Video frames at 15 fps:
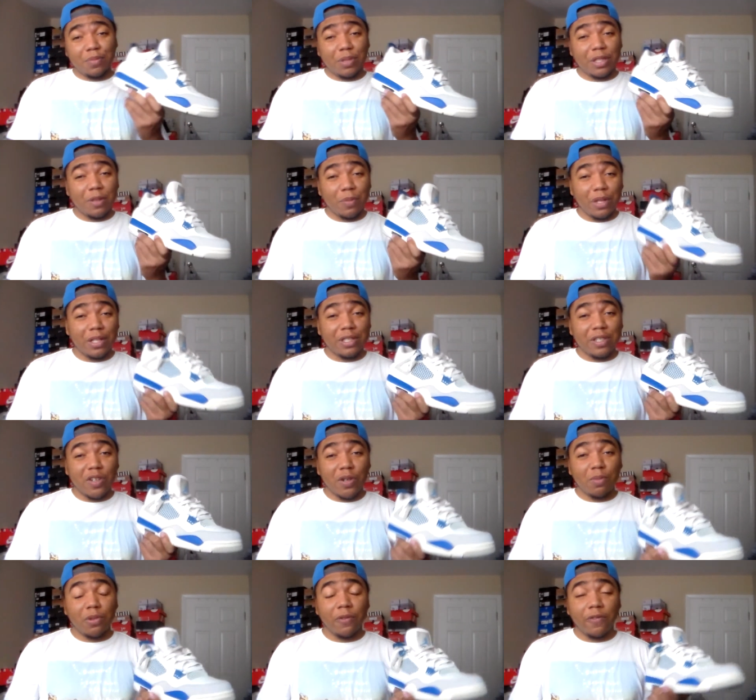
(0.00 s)
but the
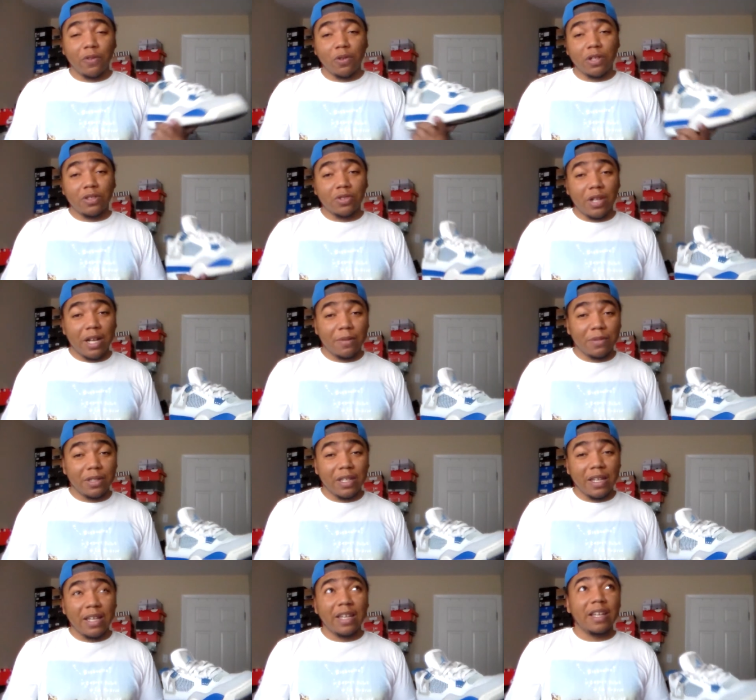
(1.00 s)
military blue 4 dropped
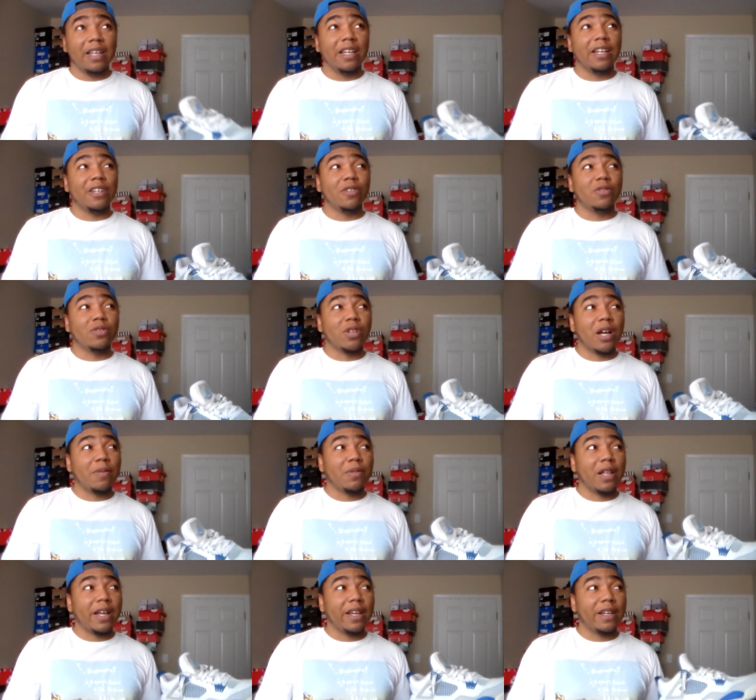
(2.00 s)
and you
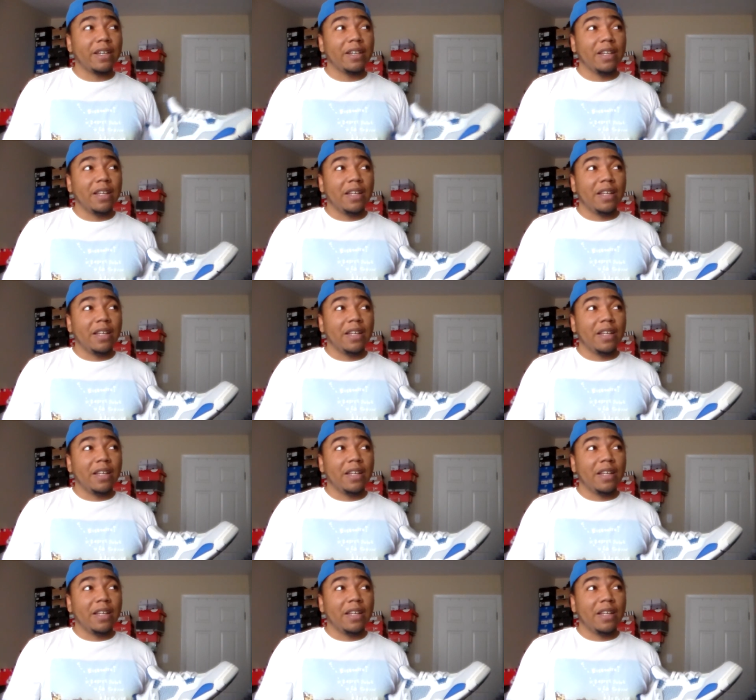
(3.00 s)
drop like